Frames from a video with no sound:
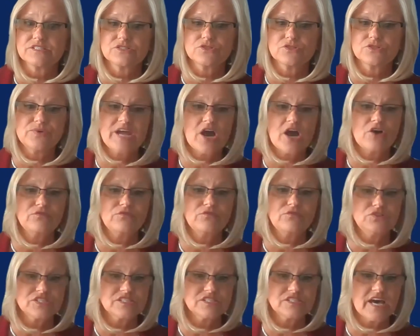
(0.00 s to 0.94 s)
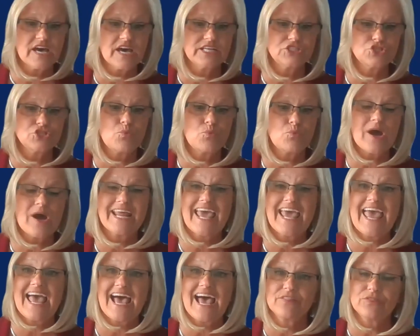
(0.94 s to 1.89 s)
So now if you decided you want to
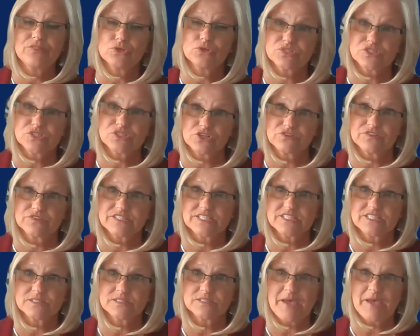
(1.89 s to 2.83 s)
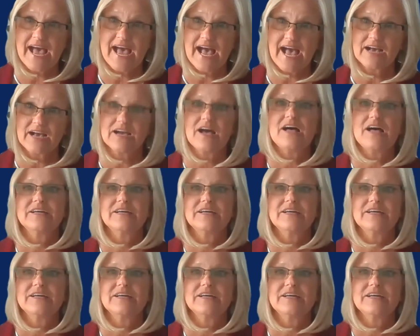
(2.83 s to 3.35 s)
add those services back,